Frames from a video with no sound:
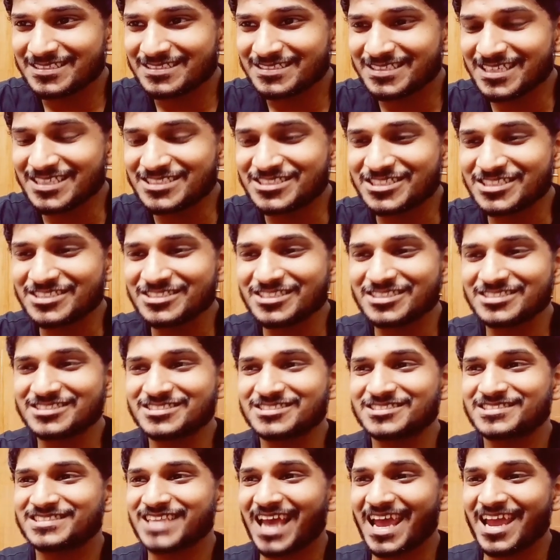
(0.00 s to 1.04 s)
Did she
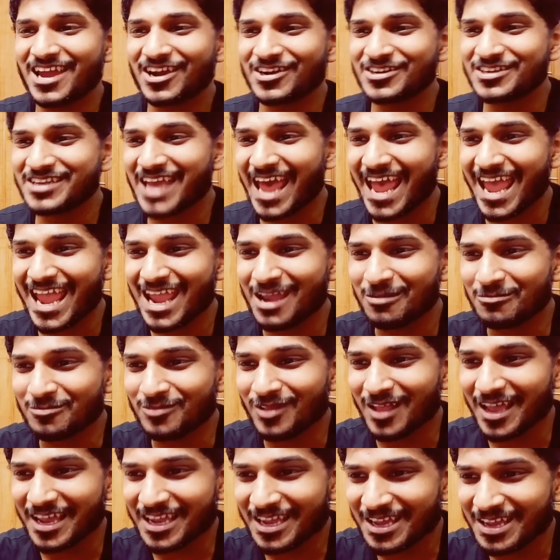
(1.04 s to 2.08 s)
just say her name?
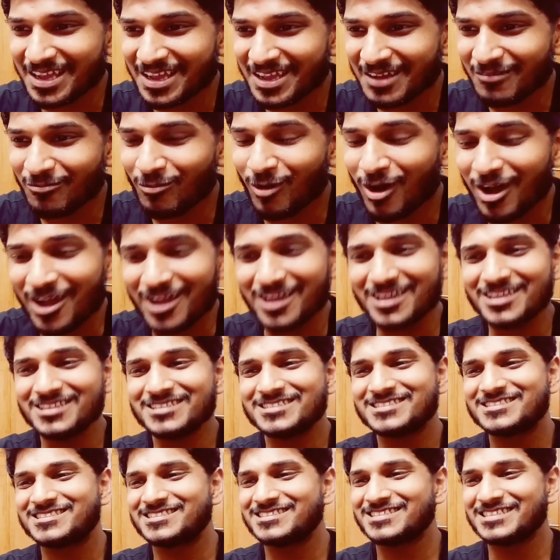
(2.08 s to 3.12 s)
Like,
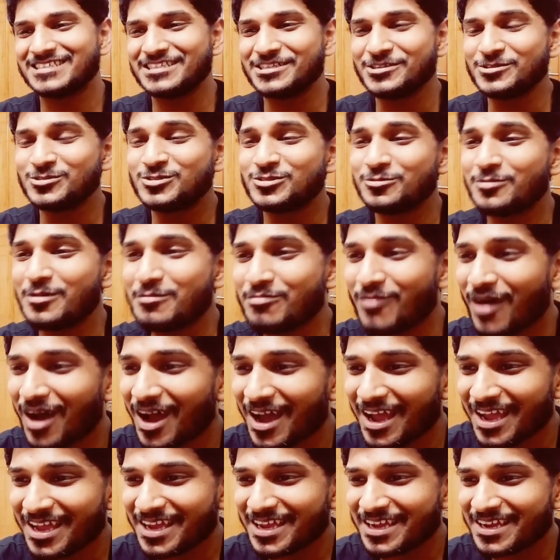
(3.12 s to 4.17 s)
what? Yuju be
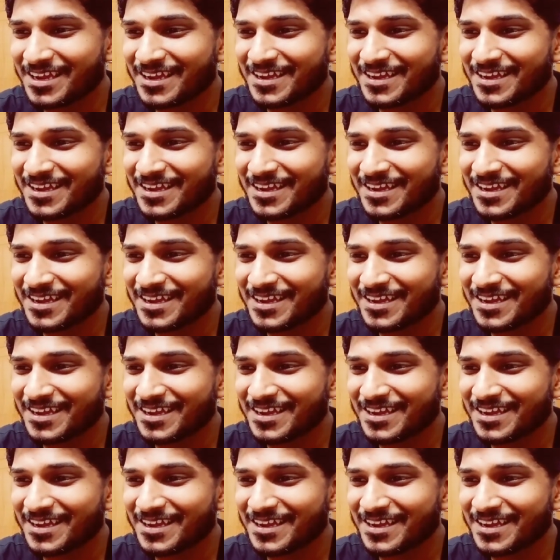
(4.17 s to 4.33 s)
mine?